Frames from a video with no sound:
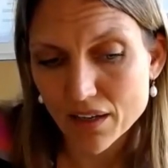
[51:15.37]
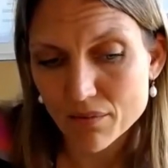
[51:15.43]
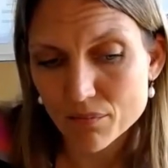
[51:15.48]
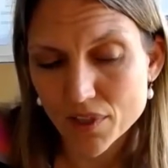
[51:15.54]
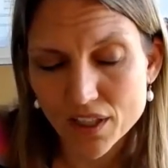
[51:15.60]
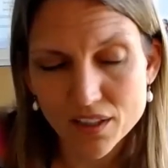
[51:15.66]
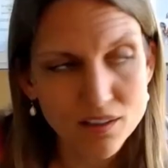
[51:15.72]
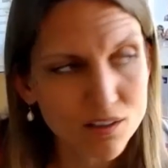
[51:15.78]

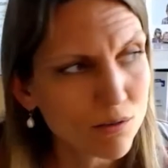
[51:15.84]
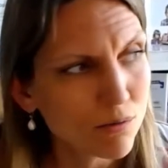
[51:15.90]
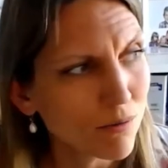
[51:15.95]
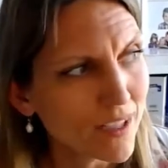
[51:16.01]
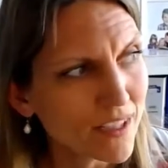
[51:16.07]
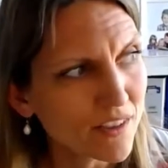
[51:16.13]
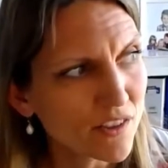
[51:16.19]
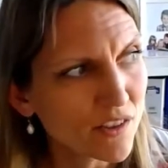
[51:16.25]
not
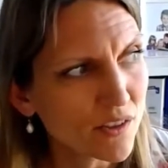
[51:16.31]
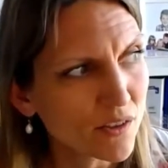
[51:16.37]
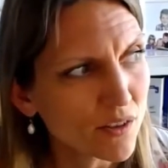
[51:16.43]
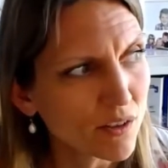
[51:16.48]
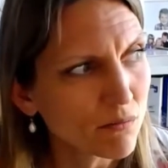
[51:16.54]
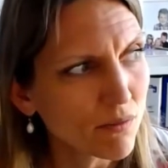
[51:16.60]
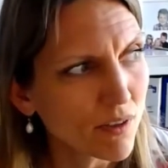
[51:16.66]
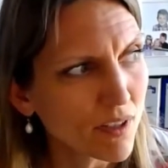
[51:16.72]
quite sure
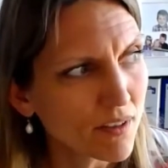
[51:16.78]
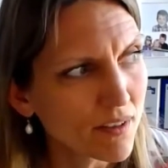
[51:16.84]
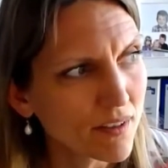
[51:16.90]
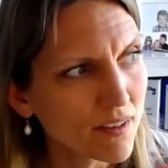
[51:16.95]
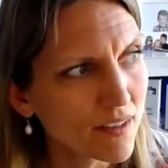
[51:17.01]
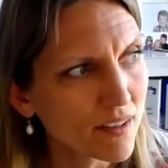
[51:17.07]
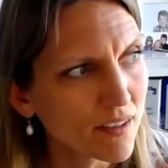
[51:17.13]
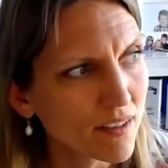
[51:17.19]
what
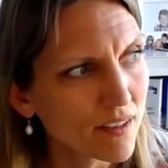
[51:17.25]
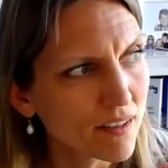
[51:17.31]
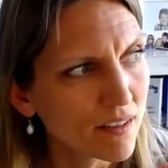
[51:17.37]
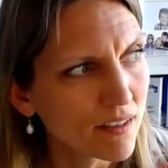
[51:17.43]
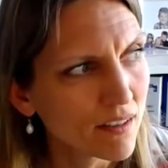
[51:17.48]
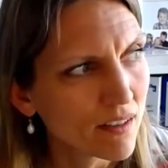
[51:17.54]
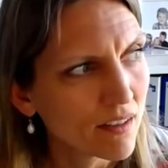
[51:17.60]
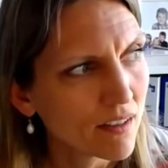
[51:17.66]

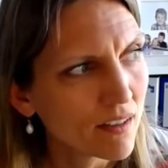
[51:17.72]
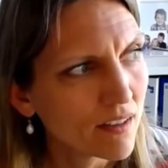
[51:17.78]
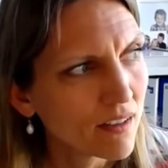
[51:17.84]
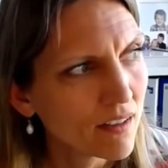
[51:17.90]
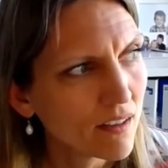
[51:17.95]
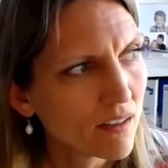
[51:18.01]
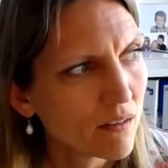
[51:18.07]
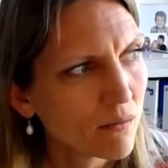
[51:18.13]

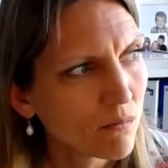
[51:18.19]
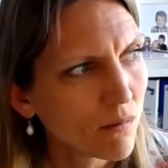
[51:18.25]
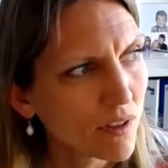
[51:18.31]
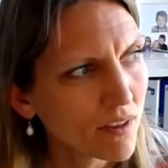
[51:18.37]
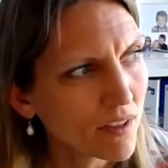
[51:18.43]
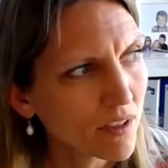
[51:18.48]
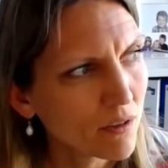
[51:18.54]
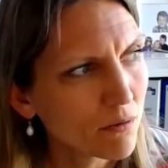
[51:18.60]

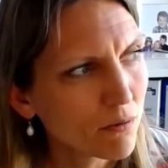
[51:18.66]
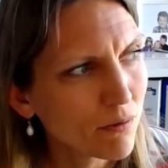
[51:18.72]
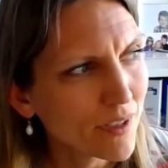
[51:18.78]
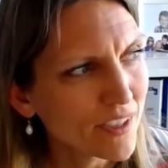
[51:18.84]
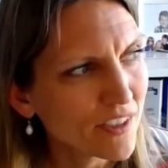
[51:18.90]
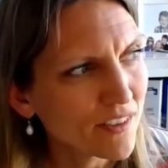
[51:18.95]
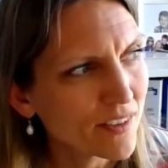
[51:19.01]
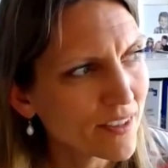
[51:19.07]
the
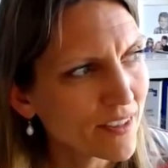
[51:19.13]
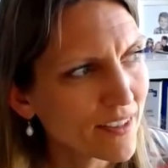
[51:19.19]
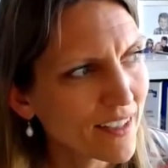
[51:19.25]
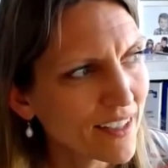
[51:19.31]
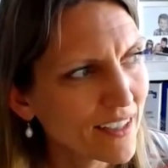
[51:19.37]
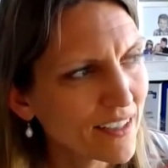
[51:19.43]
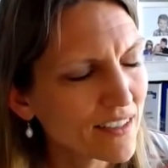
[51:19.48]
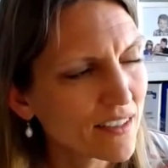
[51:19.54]
question
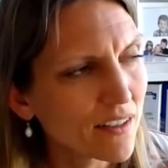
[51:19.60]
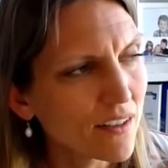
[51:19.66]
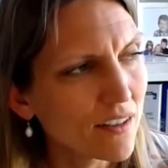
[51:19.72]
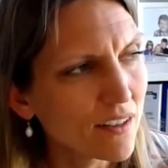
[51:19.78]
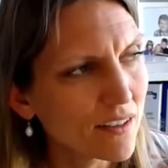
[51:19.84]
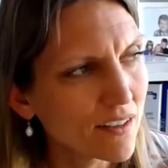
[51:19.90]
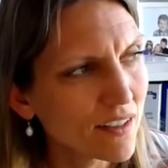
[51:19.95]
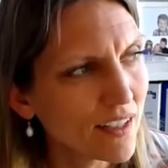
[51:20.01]
is
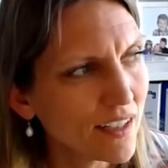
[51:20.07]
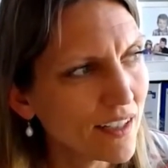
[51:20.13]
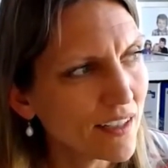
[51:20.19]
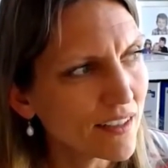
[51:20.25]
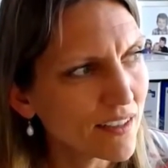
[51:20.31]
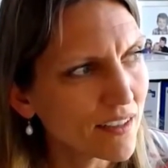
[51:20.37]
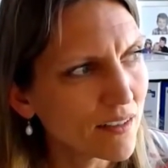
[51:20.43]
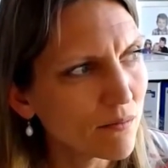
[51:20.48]
on
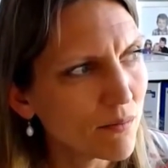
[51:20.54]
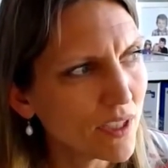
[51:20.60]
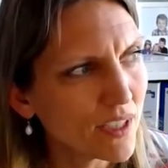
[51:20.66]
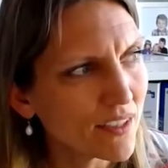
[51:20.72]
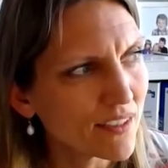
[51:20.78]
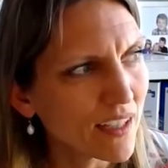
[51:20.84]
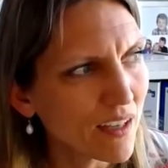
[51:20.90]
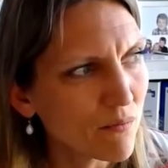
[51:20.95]
here,
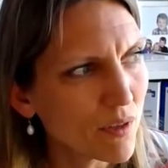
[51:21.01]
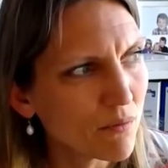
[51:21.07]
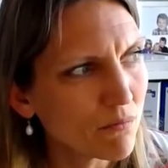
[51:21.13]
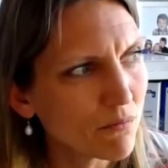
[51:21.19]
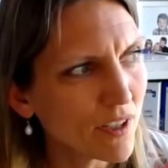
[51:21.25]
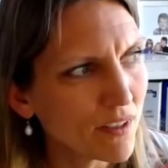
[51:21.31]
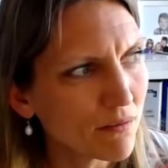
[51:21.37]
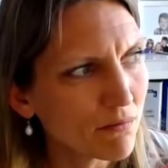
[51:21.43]
because I mean
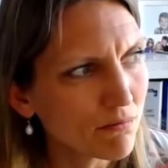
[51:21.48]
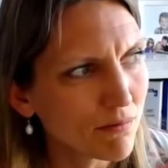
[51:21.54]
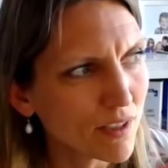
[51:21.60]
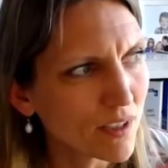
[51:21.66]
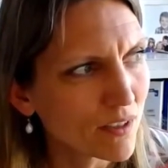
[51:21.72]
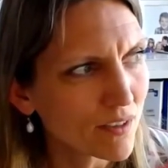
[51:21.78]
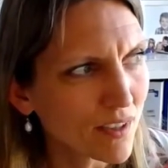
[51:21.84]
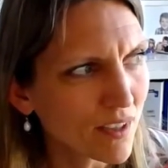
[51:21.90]
we
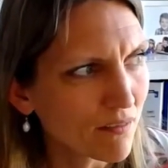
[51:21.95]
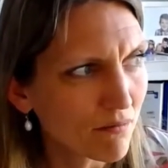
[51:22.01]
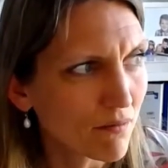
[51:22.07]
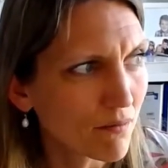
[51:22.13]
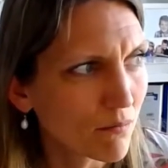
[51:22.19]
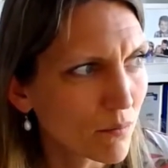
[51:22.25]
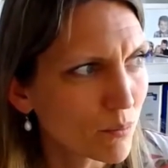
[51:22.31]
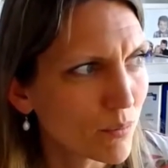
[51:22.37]
looked at
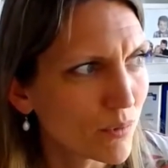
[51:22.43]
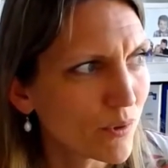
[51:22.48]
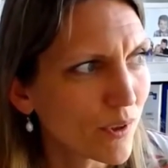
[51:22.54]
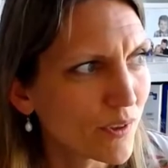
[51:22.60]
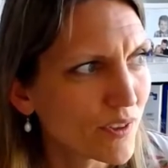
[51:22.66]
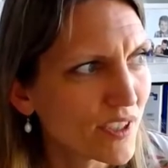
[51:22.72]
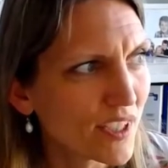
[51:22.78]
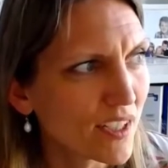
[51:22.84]

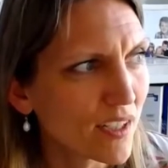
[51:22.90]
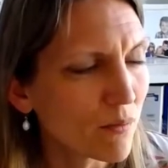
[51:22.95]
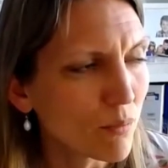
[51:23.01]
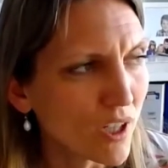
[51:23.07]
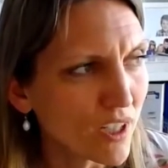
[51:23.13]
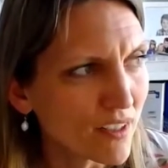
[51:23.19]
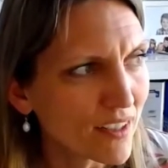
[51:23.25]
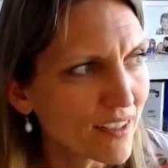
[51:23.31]
protein
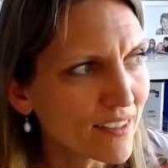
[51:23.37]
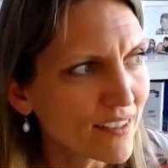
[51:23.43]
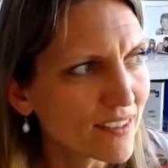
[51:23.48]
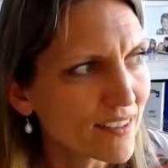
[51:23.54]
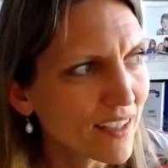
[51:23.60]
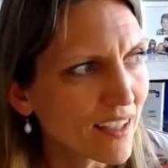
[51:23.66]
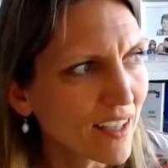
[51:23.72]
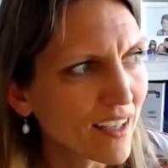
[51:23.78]

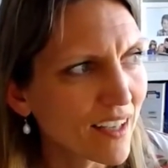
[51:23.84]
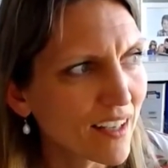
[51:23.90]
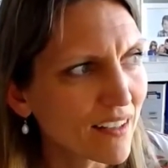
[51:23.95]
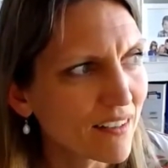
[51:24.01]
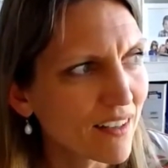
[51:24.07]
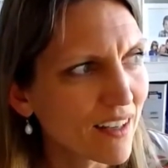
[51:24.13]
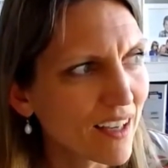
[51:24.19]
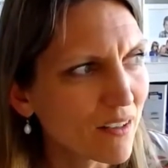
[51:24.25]
abundance
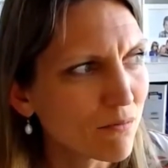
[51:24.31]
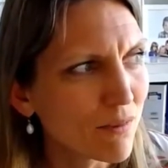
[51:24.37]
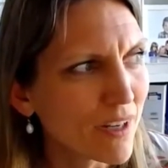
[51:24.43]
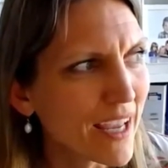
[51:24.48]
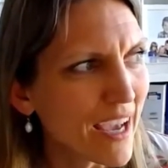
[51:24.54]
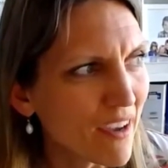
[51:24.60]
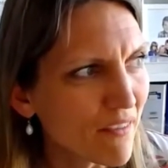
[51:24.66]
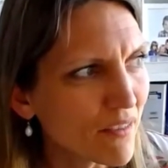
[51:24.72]
and we
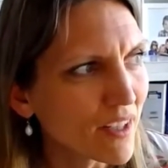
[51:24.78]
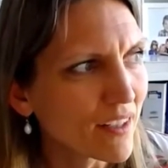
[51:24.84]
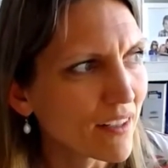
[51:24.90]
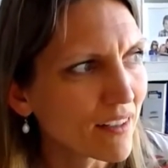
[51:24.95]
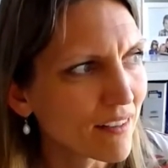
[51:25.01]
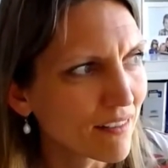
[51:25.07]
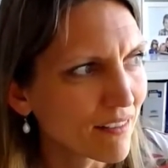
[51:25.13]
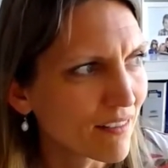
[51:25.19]

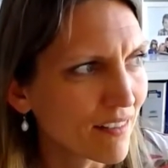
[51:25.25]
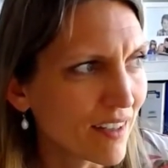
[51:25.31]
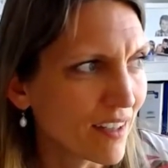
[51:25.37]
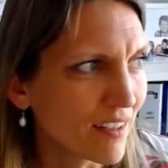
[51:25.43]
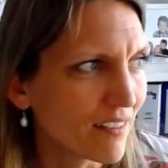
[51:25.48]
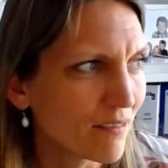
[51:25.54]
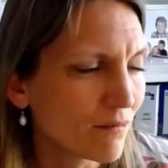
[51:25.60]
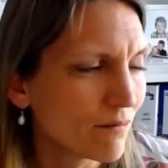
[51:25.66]

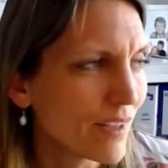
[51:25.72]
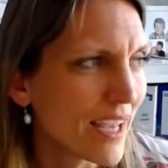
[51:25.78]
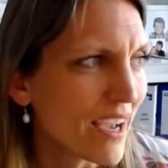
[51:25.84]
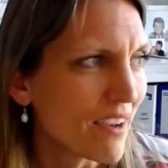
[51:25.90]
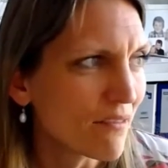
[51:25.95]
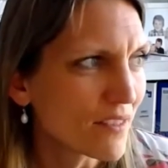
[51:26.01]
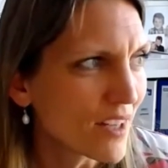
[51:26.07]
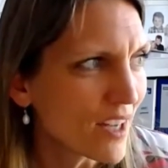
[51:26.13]

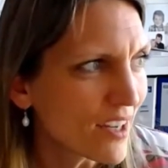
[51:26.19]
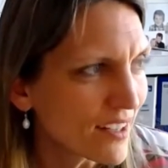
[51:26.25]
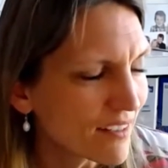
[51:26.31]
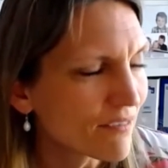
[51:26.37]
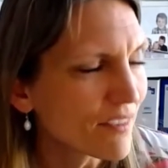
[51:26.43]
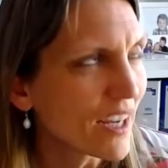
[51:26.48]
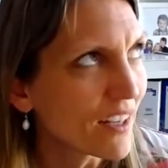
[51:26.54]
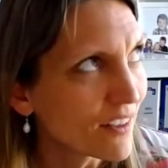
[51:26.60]
have not
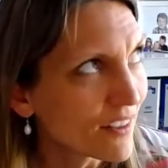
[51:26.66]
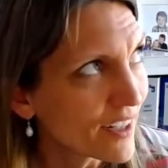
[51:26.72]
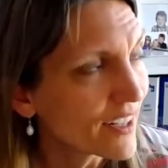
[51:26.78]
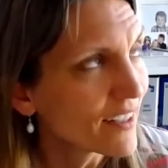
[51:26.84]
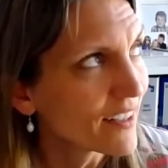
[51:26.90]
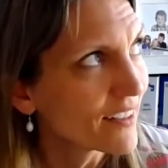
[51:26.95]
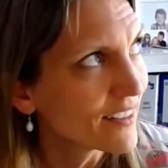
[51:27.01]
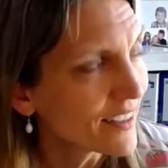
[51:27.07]

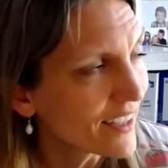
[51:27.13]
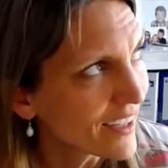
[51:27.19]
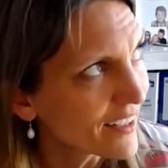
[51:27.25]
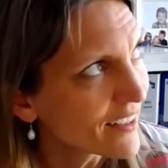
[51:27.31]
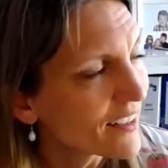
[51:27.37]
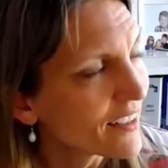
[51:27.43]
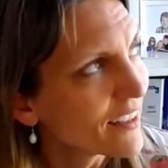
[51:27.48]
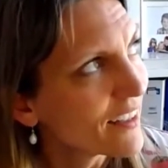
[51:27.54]
evaluated
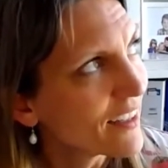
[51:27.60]
yet